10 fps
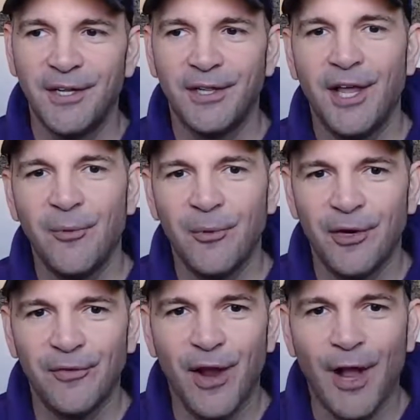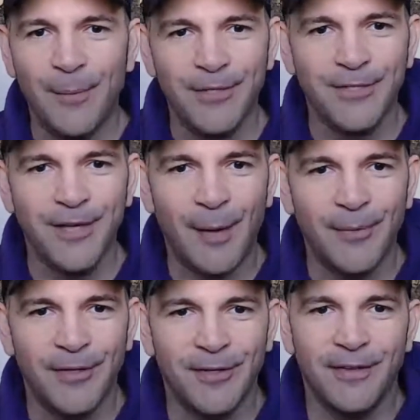let whatever happens
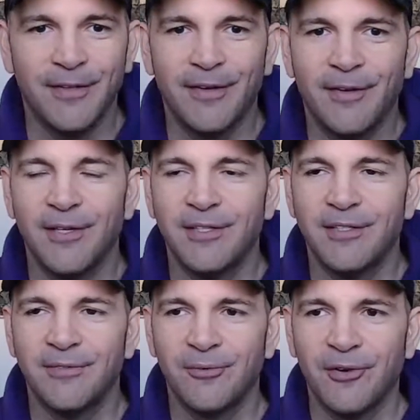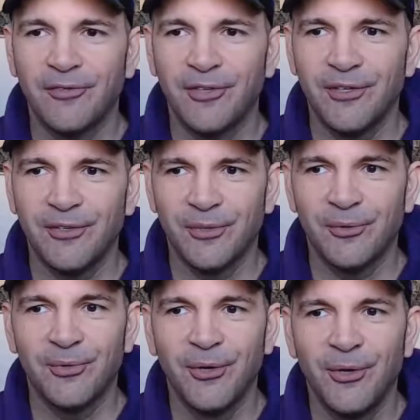happen, I think is roughly,
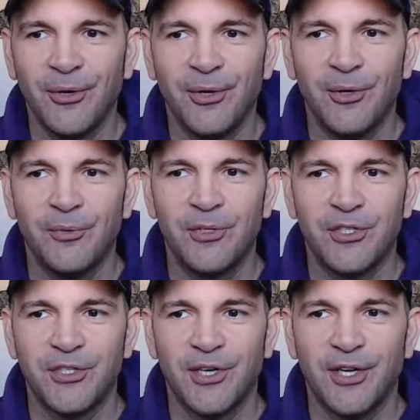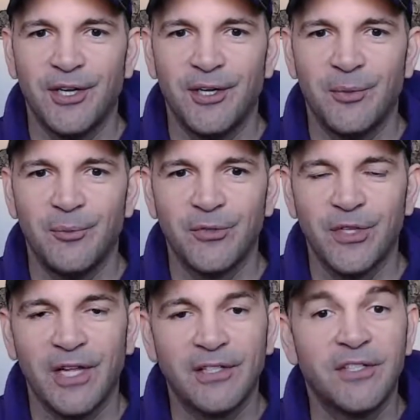or which, so
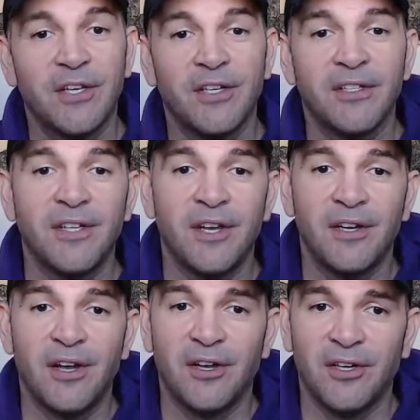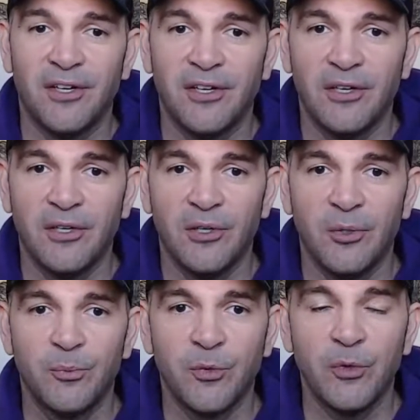that's
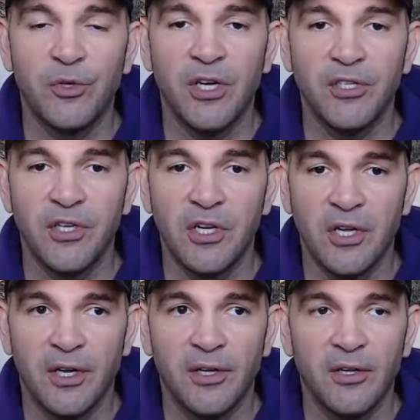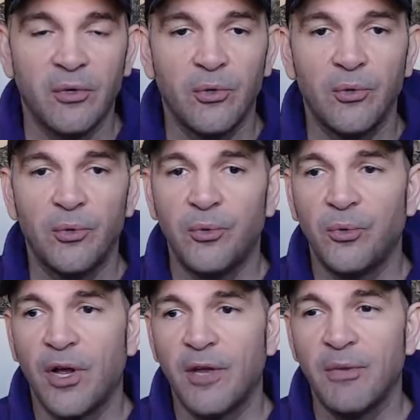Sayadaw U Tejaniya,
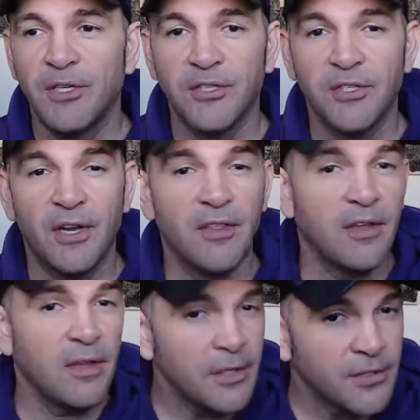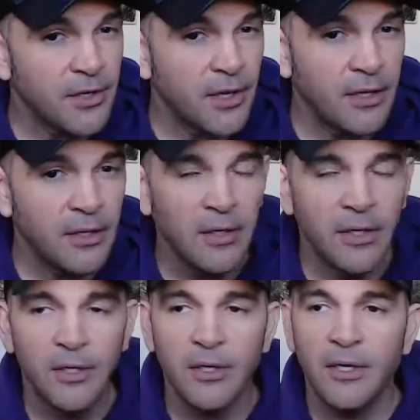who I mentioned, I think, yesterday.
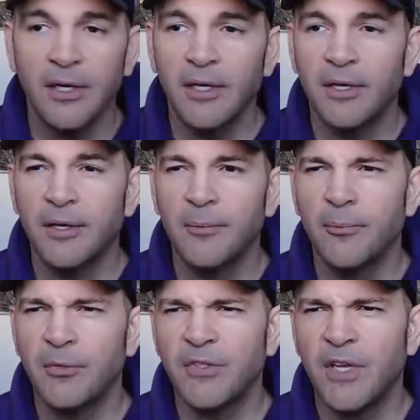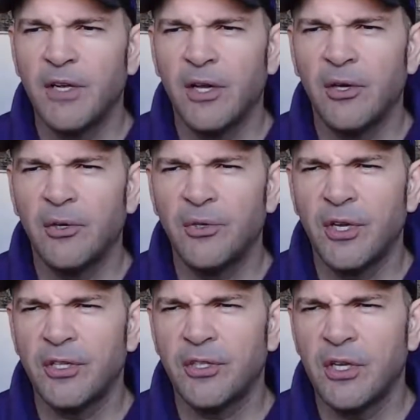Sayadaw U
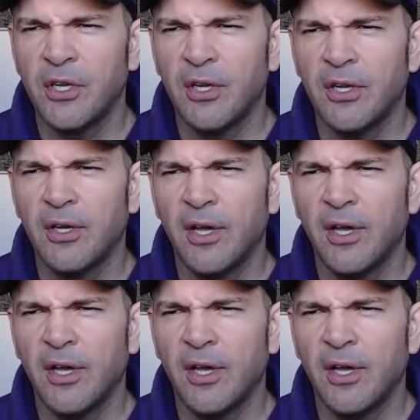Tejaniya